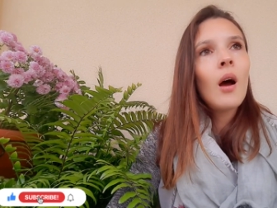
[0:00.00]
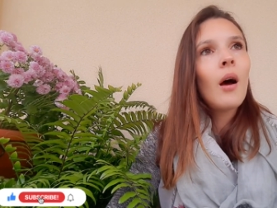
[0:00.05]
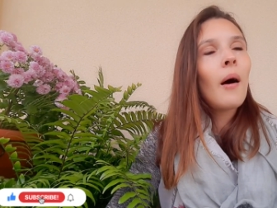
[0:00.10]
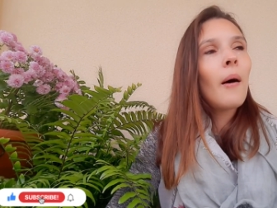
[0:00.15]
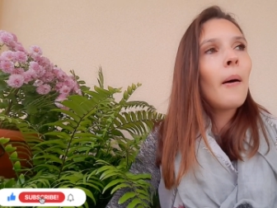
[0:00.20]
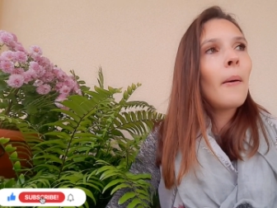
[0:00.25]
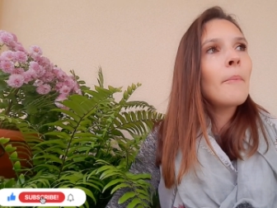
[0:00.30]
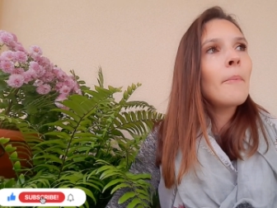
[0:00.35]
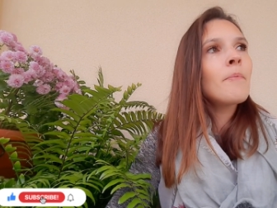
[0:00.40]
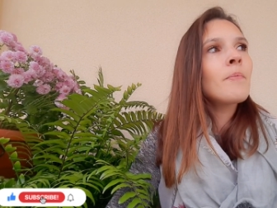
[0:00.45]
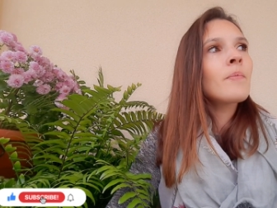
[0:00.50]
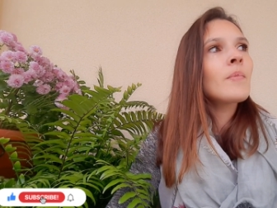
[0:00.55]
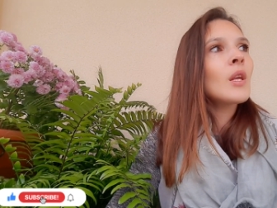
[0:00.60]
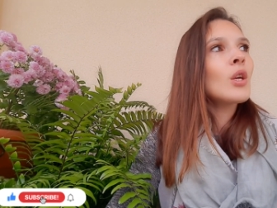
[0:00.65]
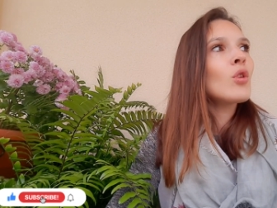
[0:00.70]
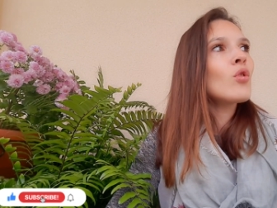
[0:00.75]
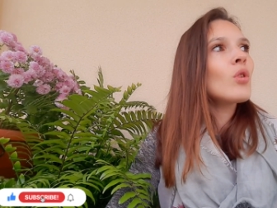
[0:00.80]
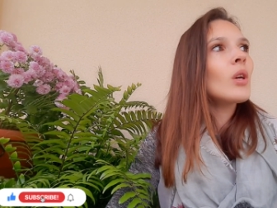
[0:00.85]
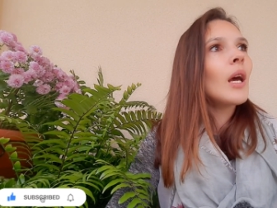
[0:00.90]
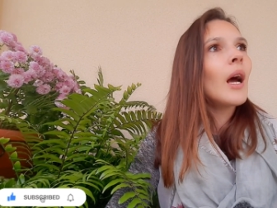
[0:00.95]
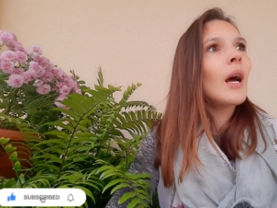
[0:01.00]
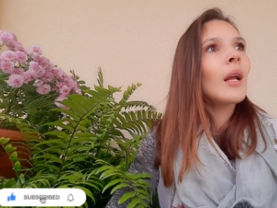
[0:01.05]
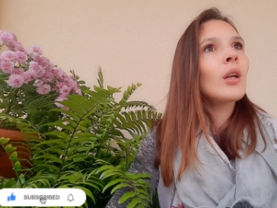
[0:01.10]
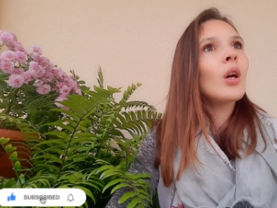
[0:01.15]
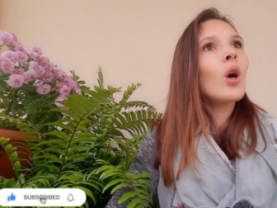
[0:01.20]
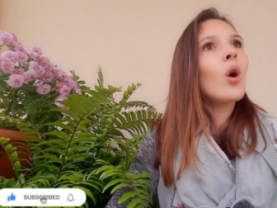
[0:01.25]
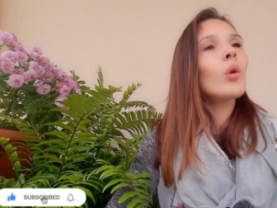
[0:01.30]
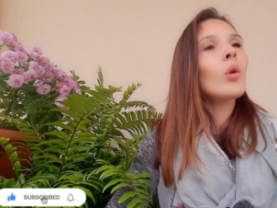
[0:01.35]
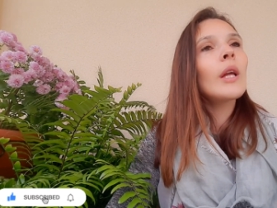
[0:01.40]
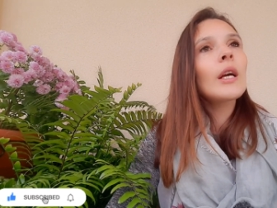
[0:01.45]
you can
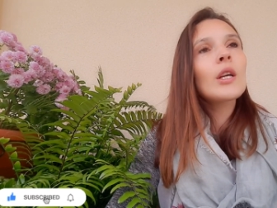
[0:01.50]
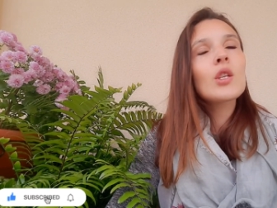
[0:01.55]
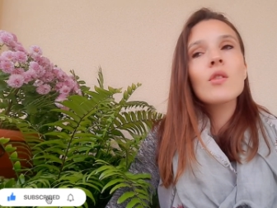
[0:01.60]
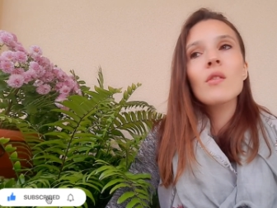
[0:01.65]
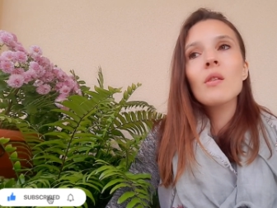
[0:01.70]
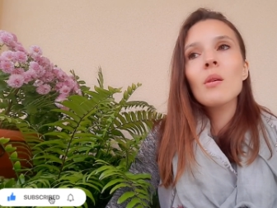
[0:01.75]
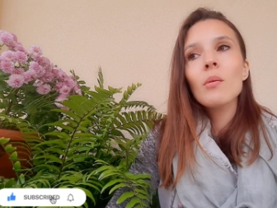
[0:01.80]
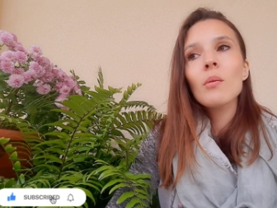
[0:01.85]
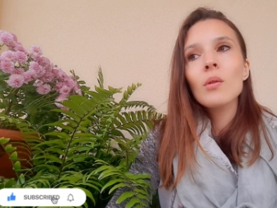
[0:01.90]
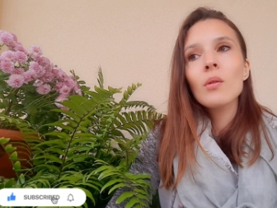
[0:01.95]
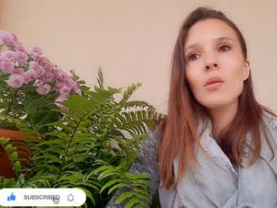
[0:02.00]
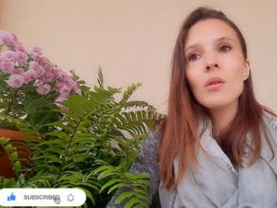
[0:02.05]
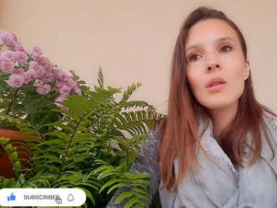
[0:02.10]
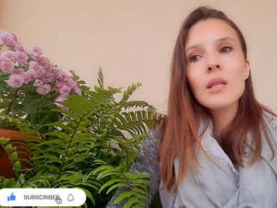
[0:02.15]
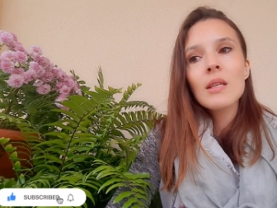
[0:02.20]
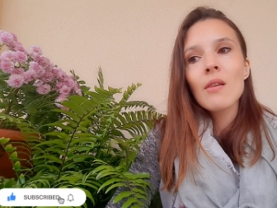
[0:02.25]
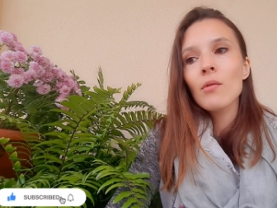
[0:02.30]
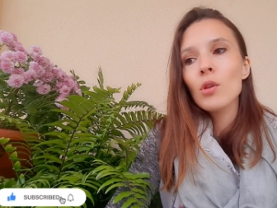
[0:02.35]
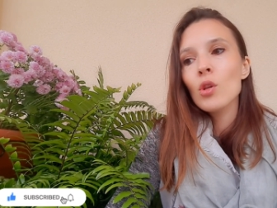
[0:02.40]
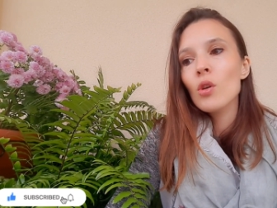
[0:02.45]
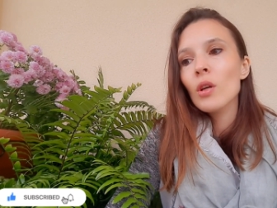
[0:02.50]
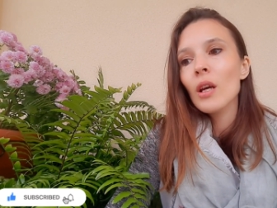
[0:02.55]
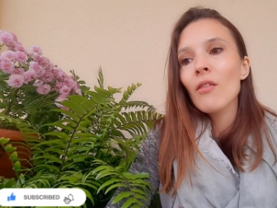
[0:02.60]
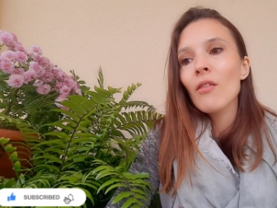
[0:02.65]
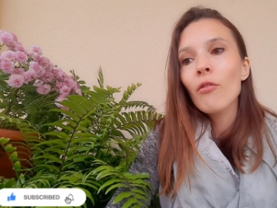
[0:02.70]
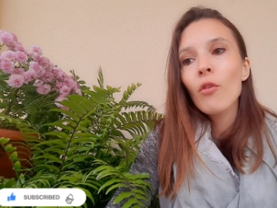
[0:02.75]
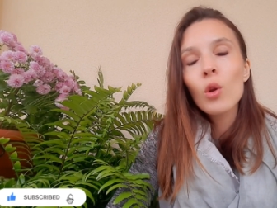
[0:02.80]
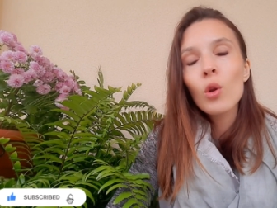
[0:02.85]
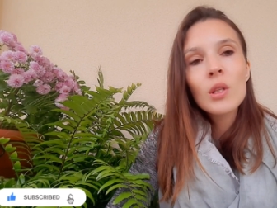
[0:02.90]
go like to the you can fall